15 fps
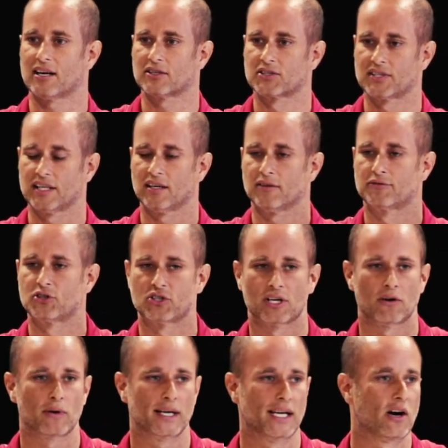ourselves
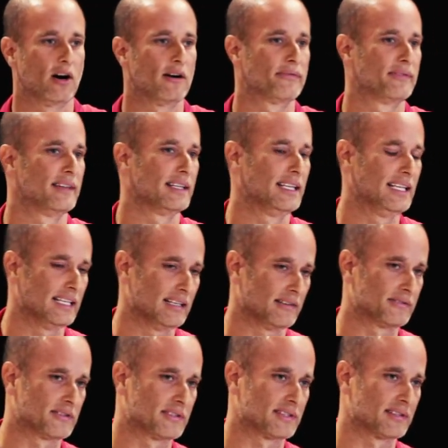showing off the
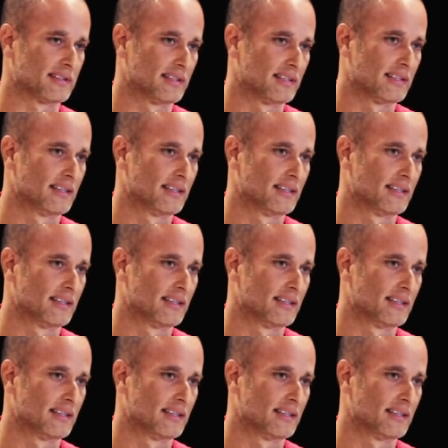gifts